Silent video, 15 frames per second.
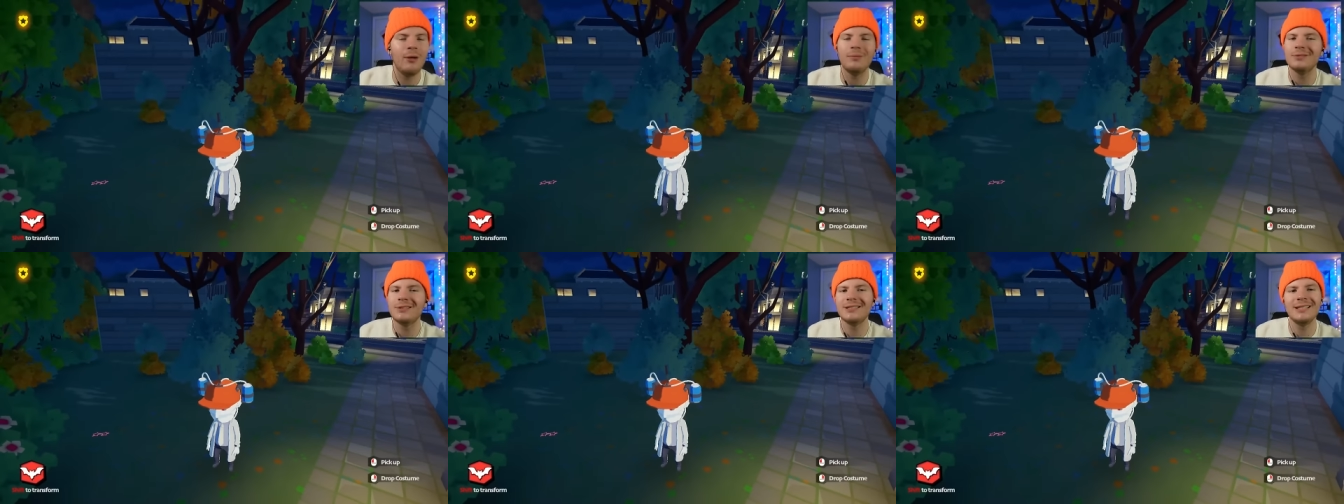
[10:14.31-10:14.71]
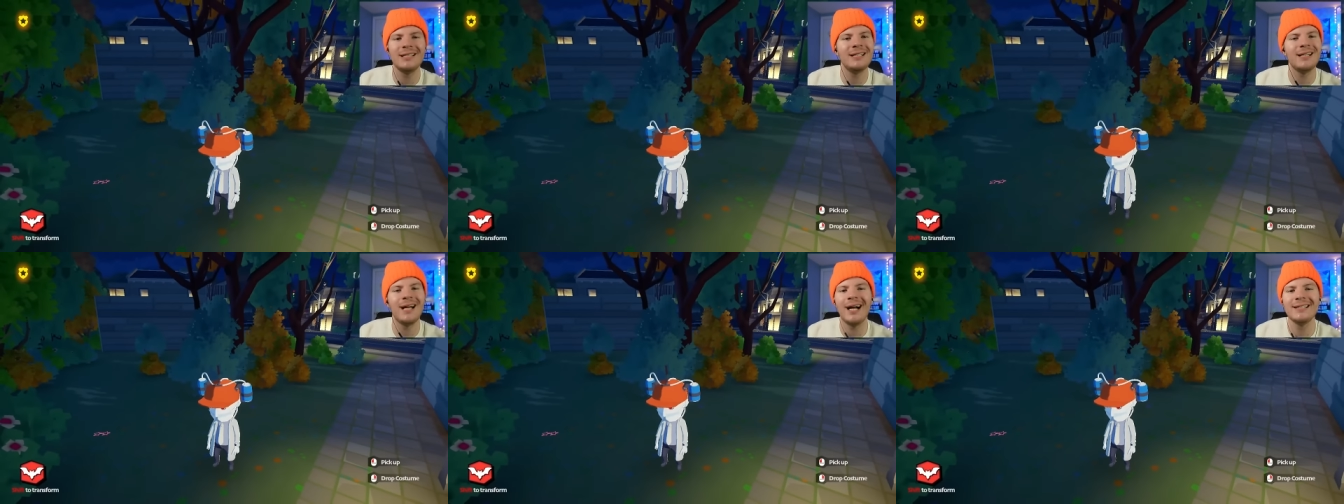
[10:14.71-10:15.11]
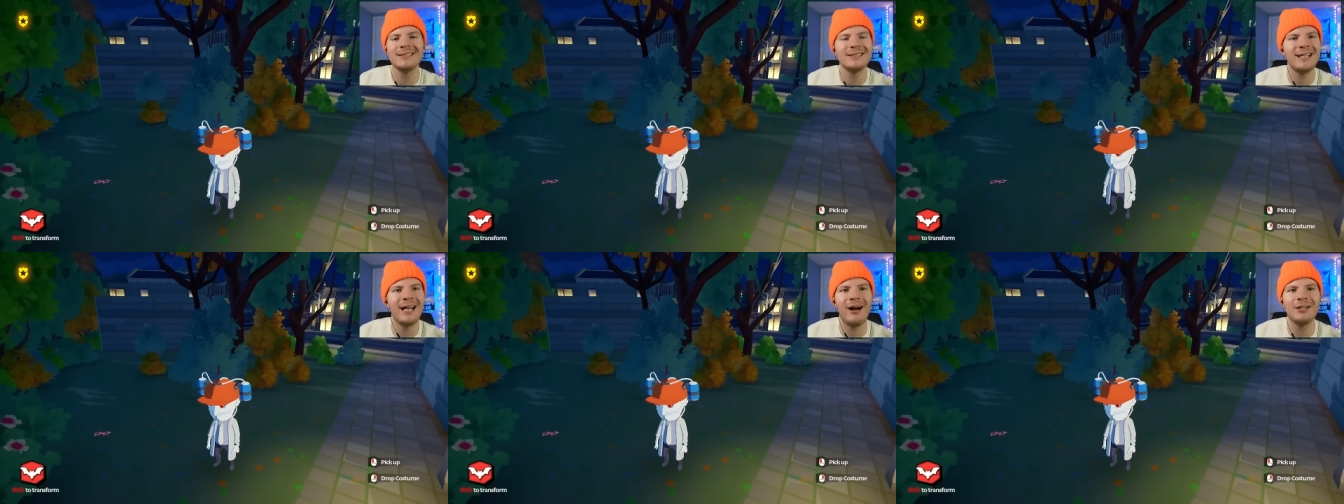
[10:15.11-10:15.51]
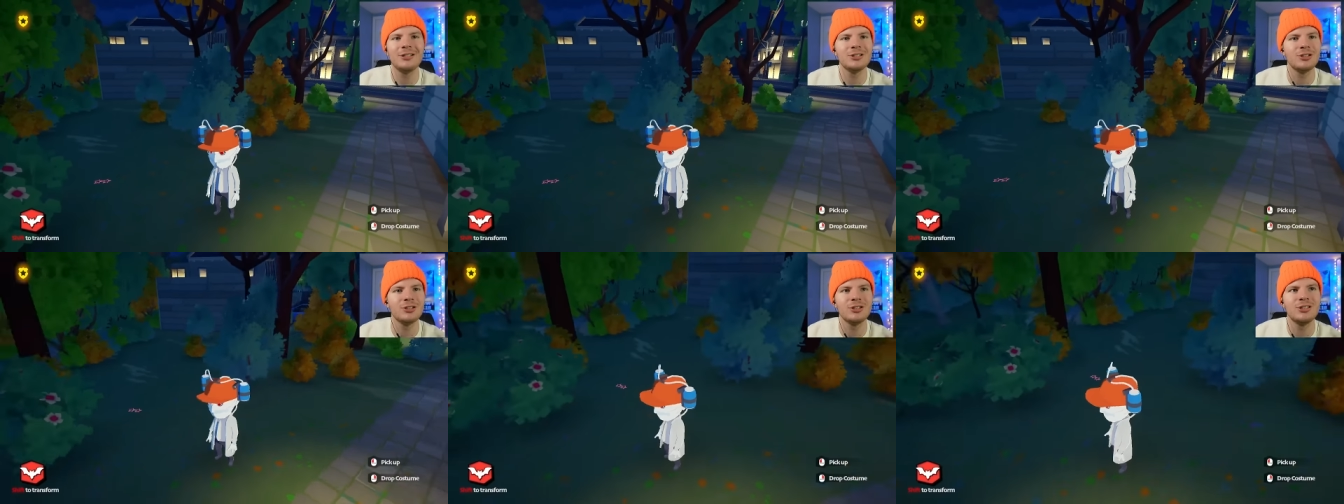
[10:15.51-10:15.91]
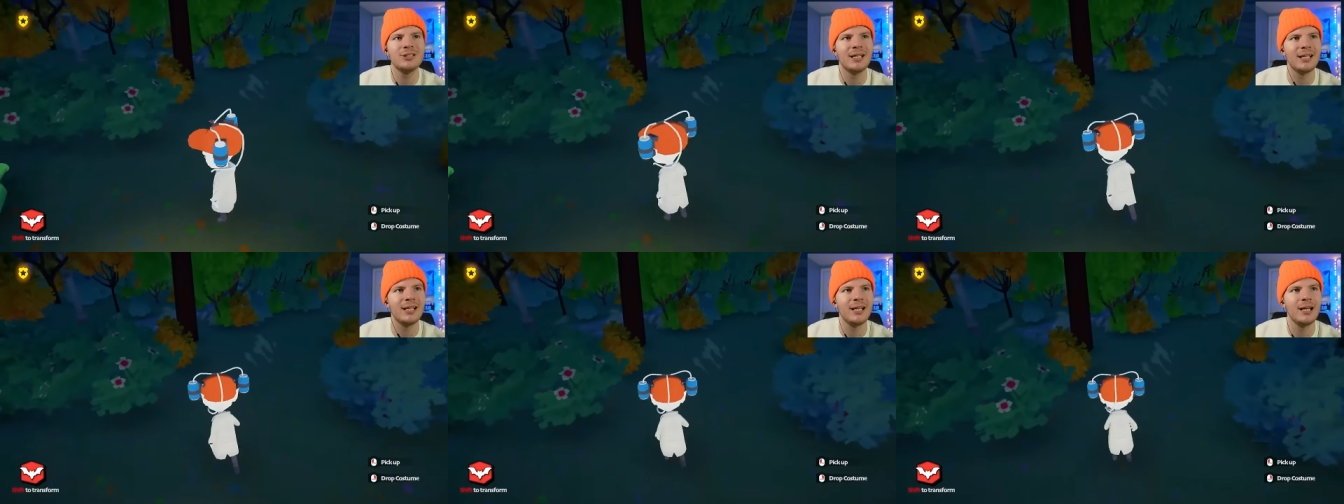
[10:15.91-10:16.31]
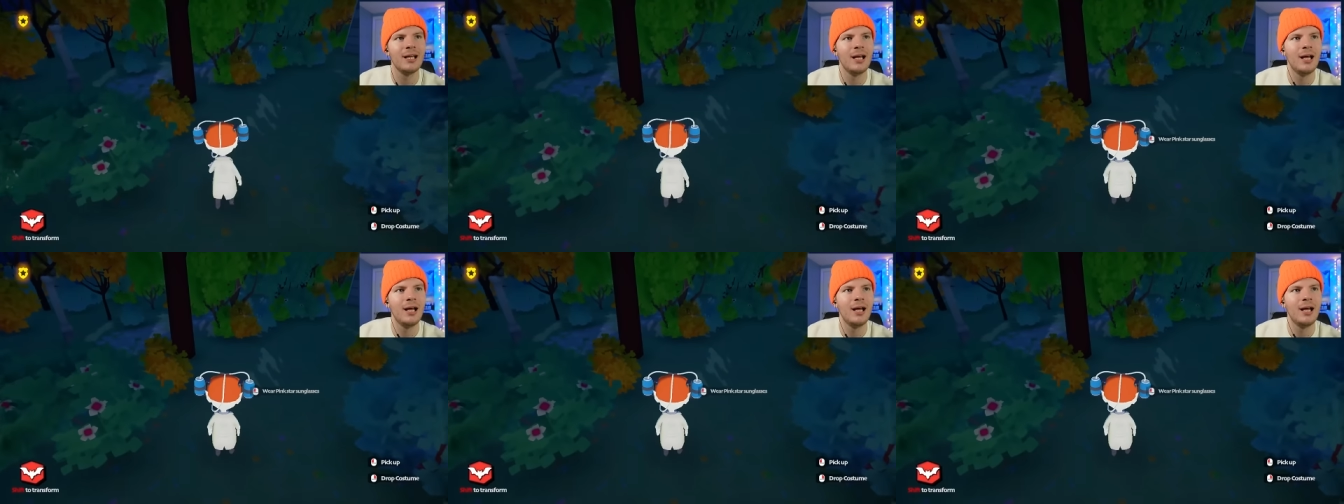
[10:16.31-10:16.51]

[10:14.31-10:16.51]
See, guys, now I just look silly.